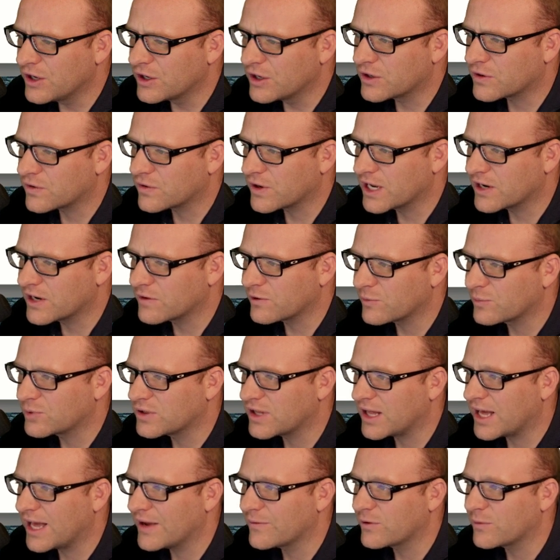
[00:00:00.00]
Create a
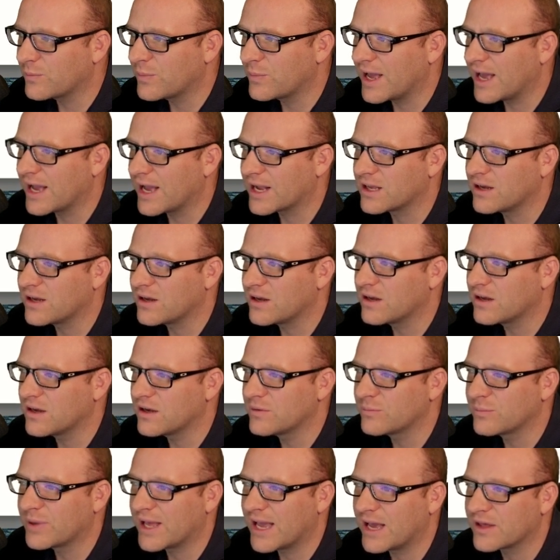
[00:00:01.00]
reply. We're back
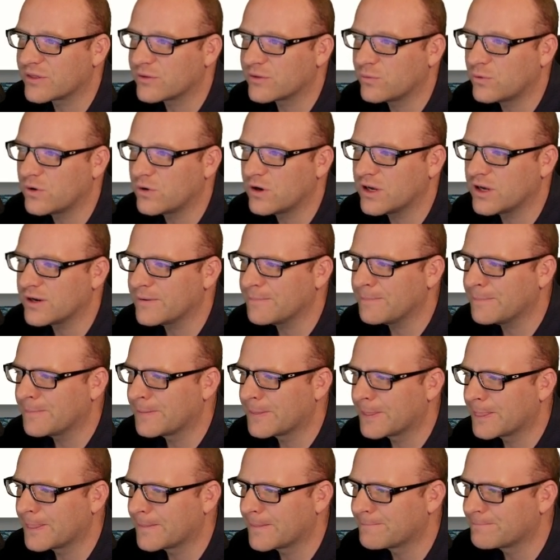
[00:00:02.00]
on path 1,
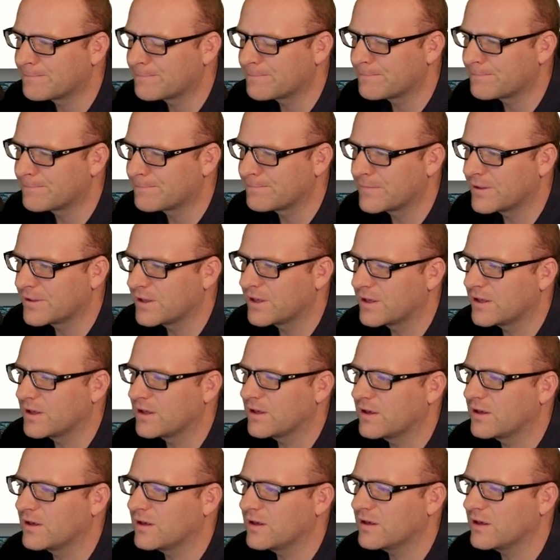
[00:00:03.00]

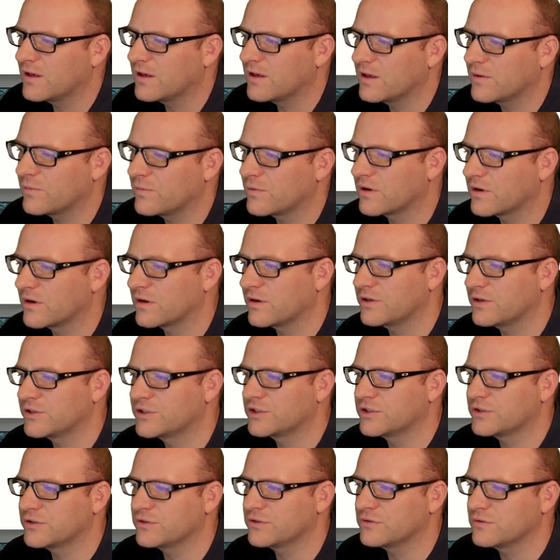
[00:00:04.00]
and we're going
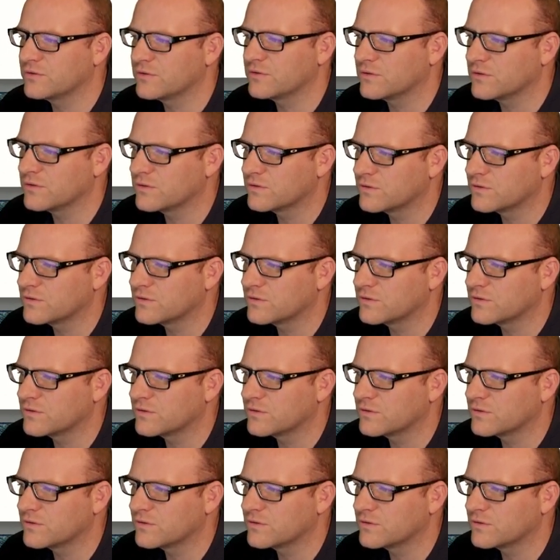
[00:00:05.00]
to